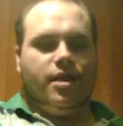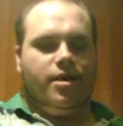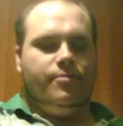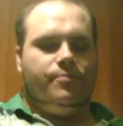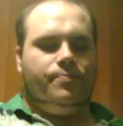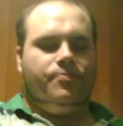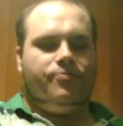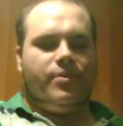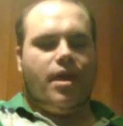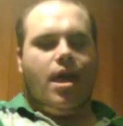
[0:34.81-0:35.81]
Number
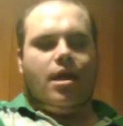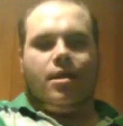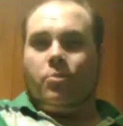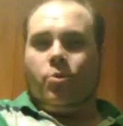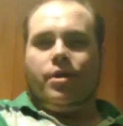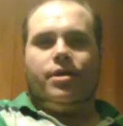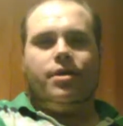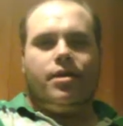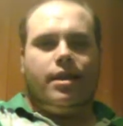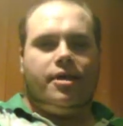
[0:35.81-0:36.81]

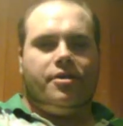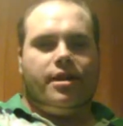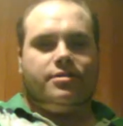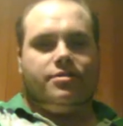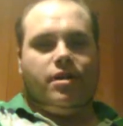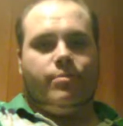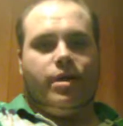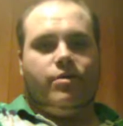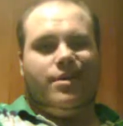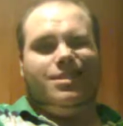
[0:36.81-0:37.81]
one that I'd like to talk
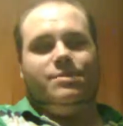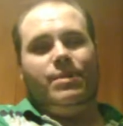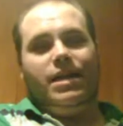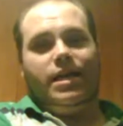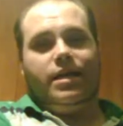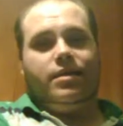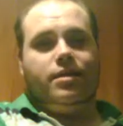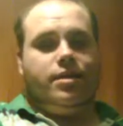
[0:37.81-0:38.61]
about is speeding.